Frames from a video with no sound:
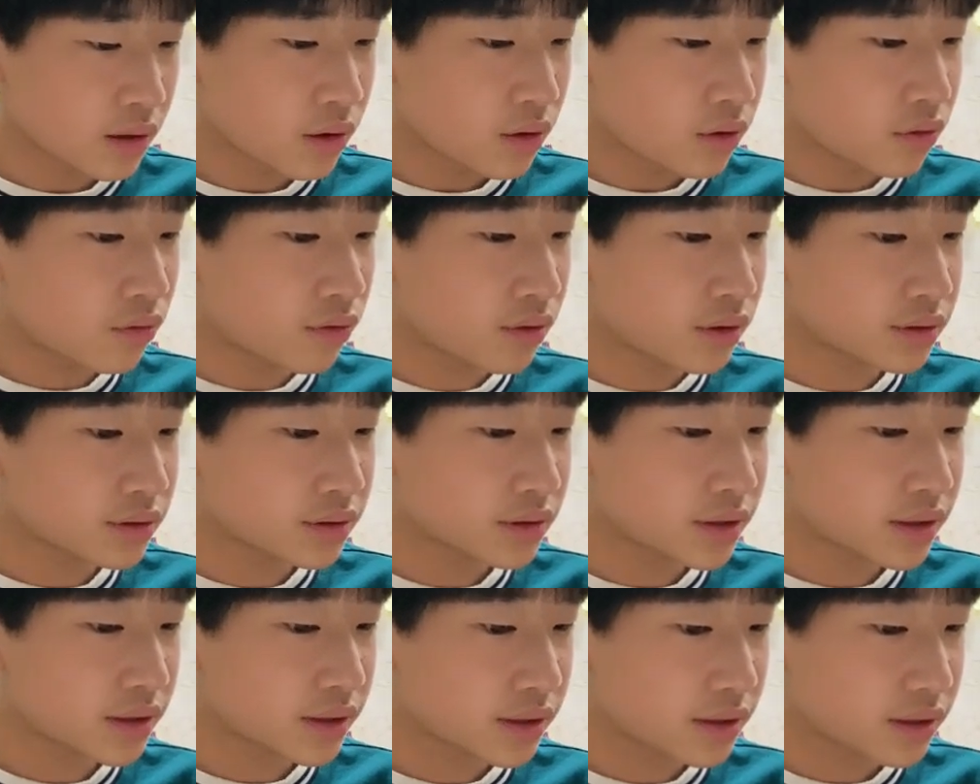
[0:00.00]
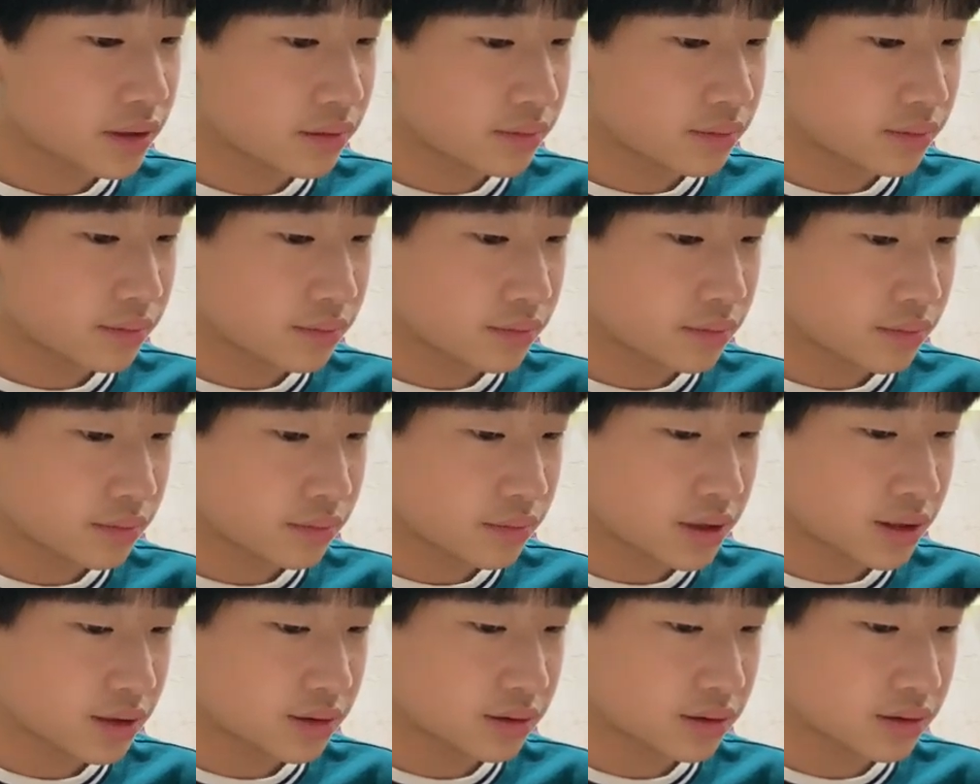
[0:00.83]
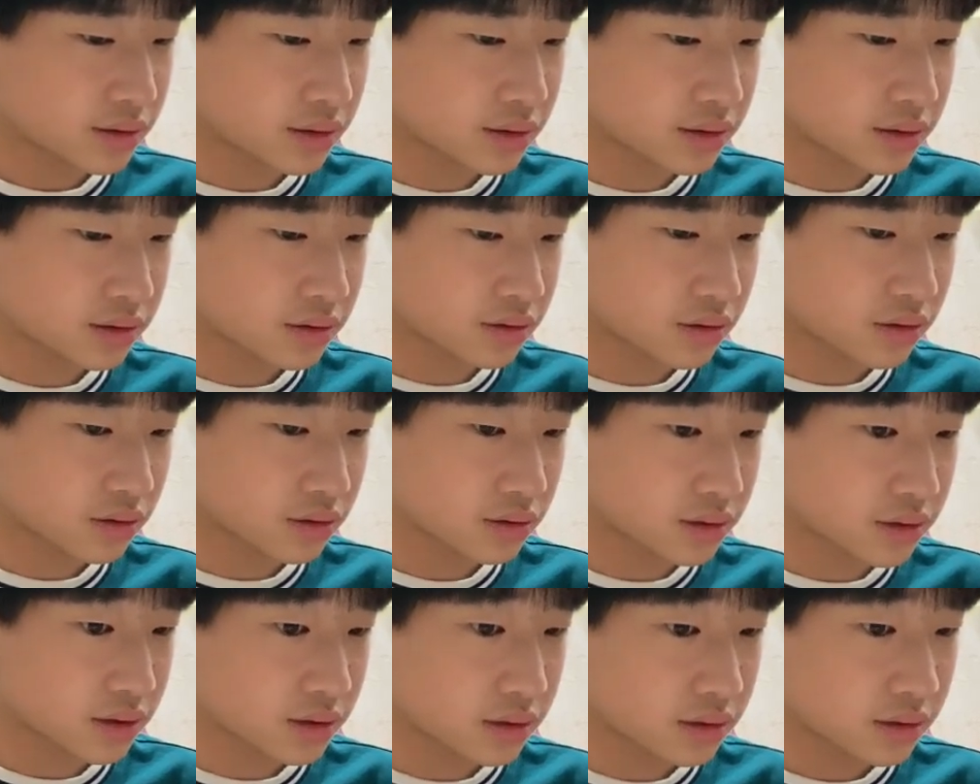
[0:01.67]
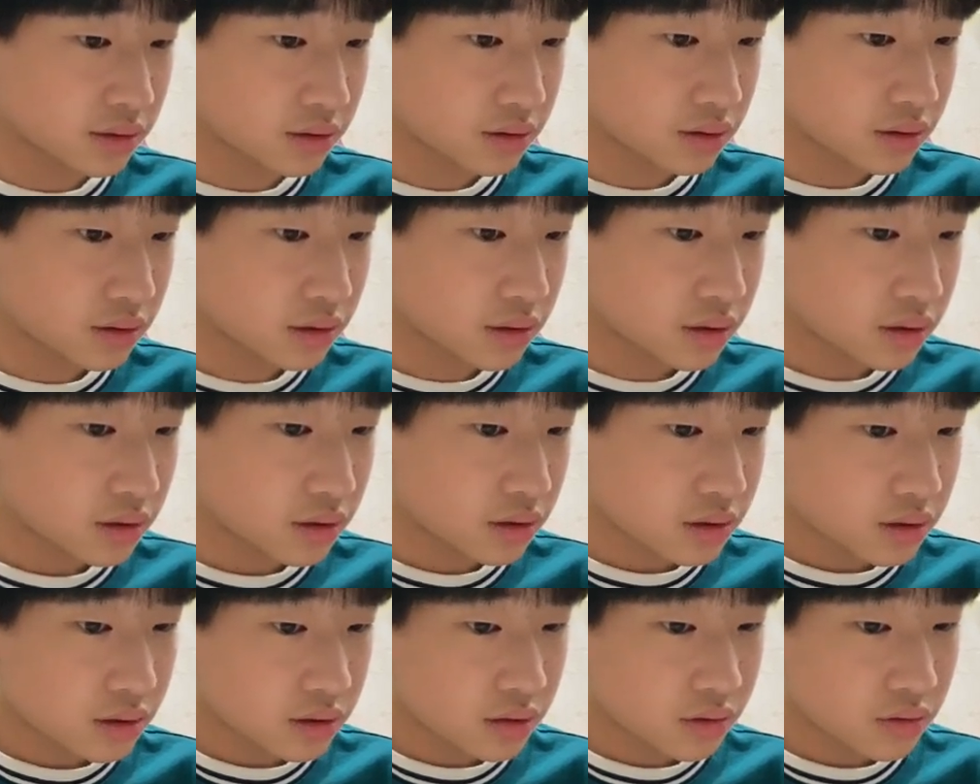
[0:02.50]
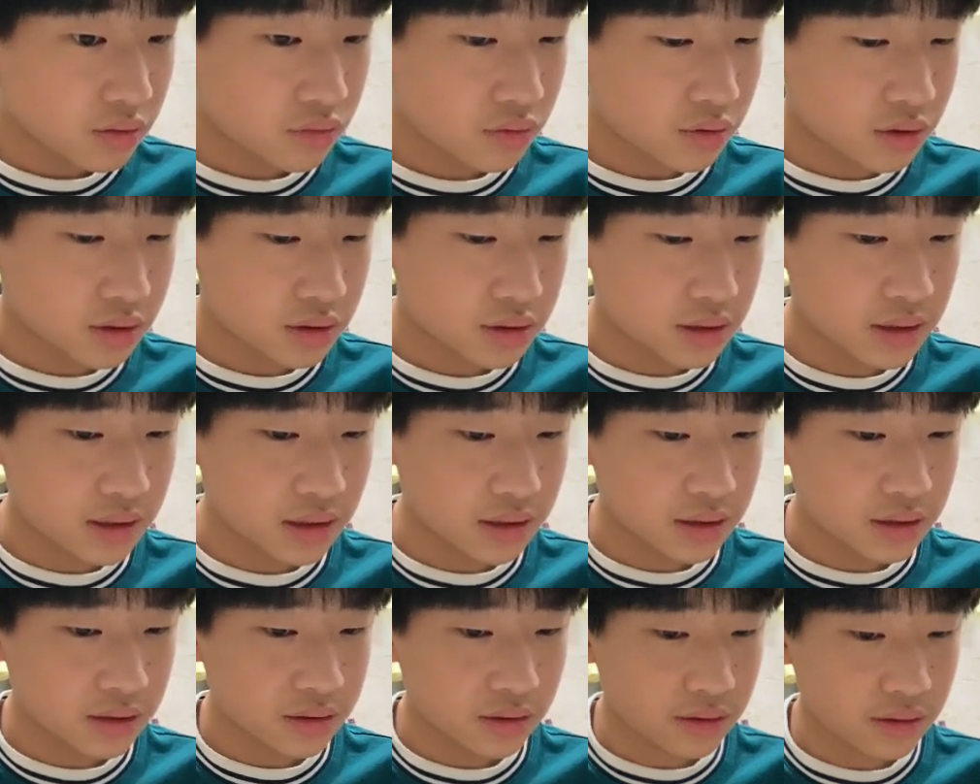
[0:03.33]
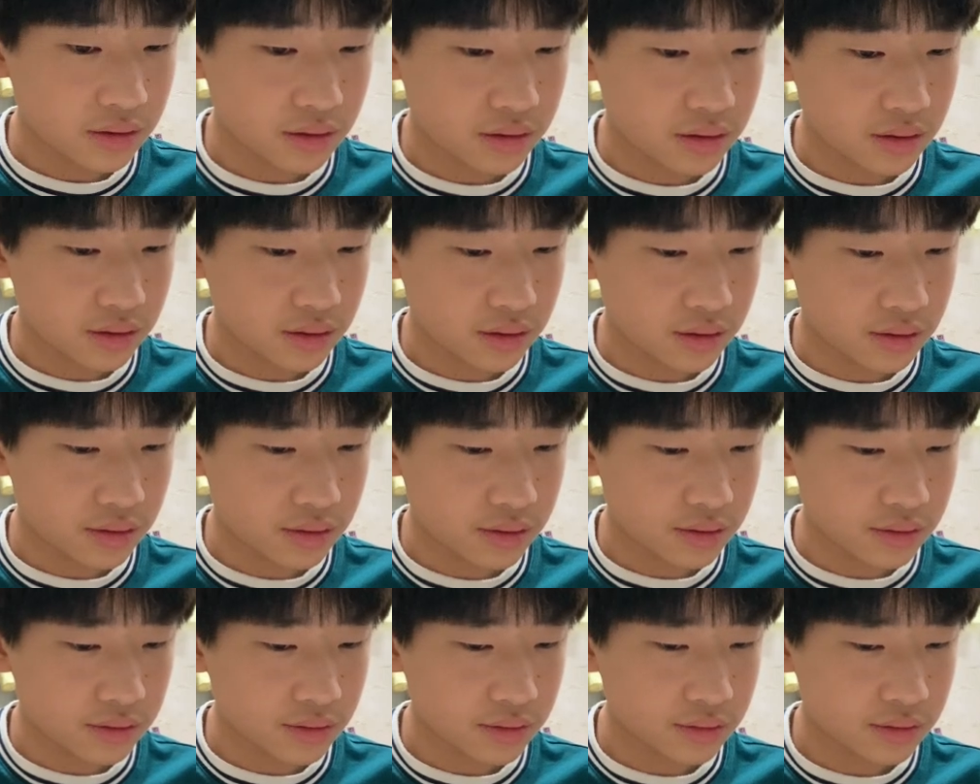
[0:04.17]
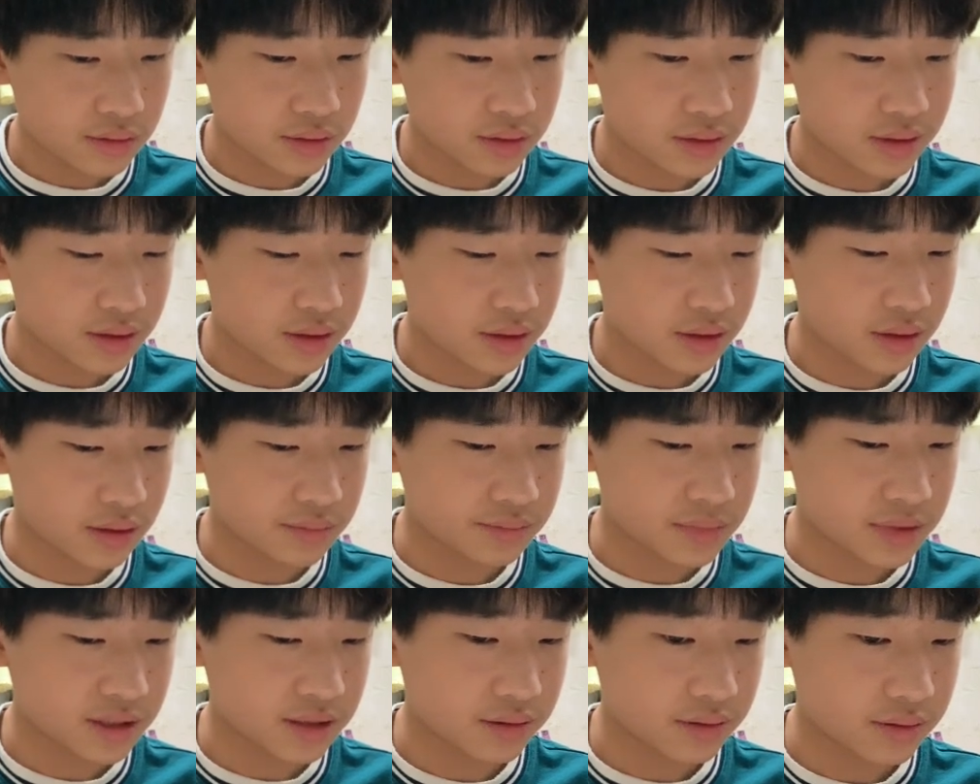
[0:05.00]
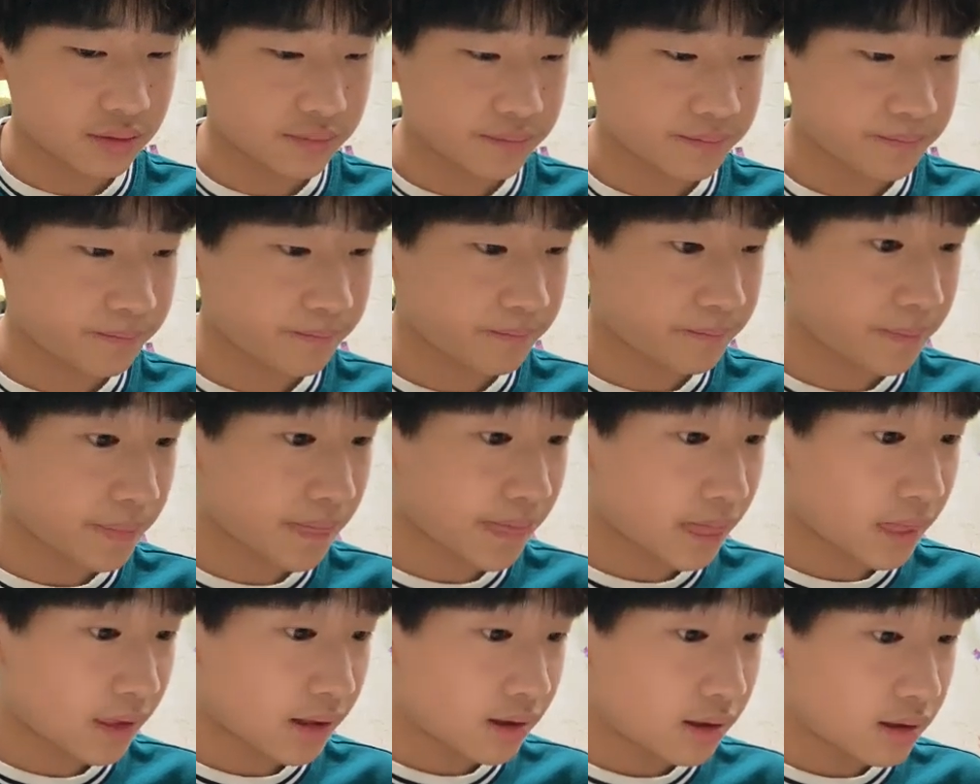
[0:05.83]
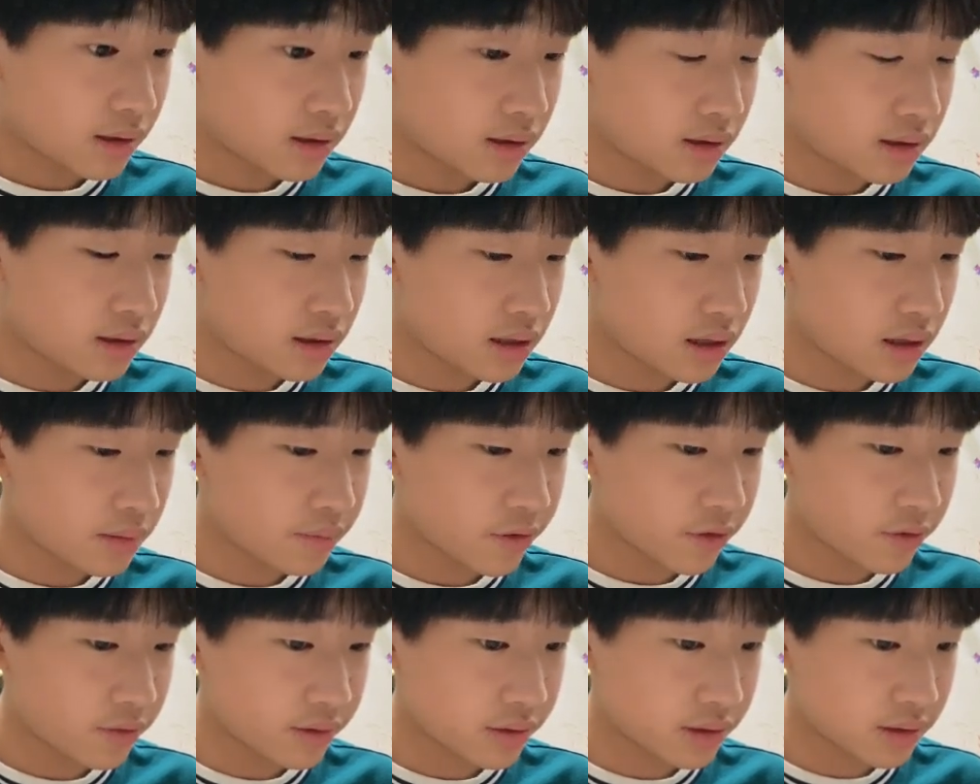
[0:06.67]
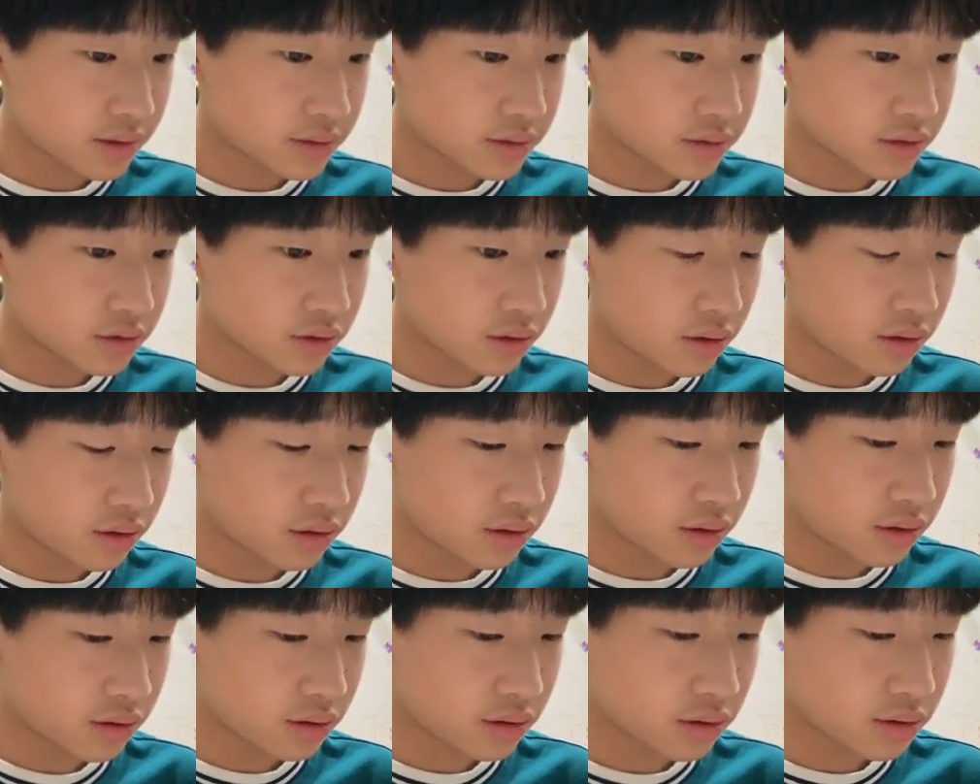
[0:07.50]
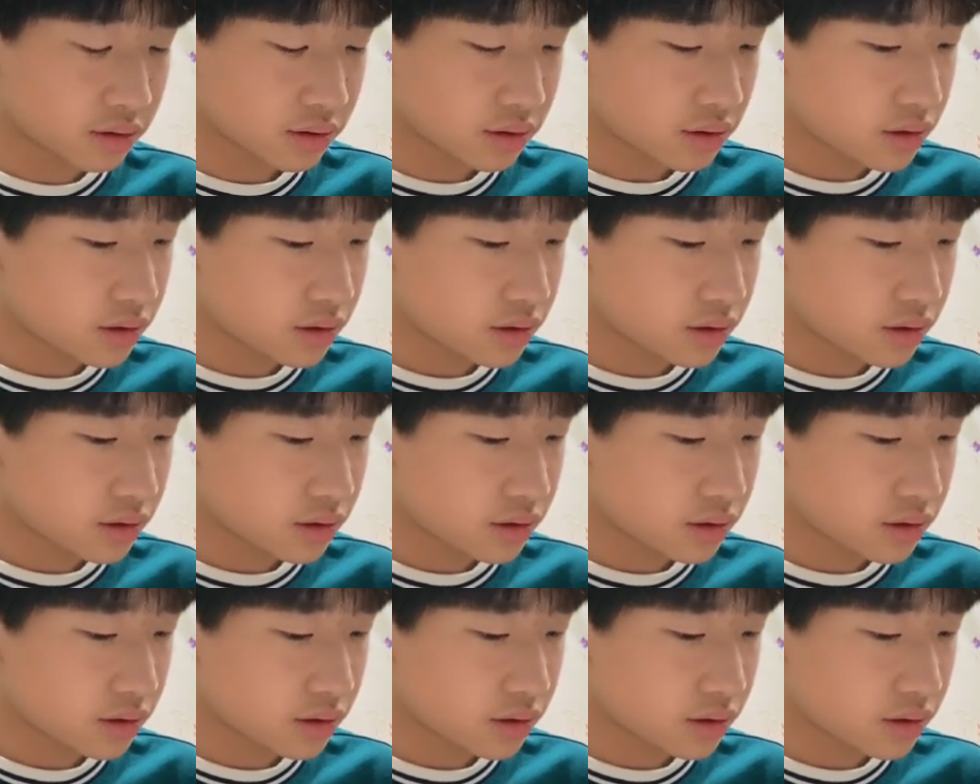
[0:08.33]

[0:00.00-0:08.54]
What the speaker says: One day, mantis started working on something. He hammering and sawed.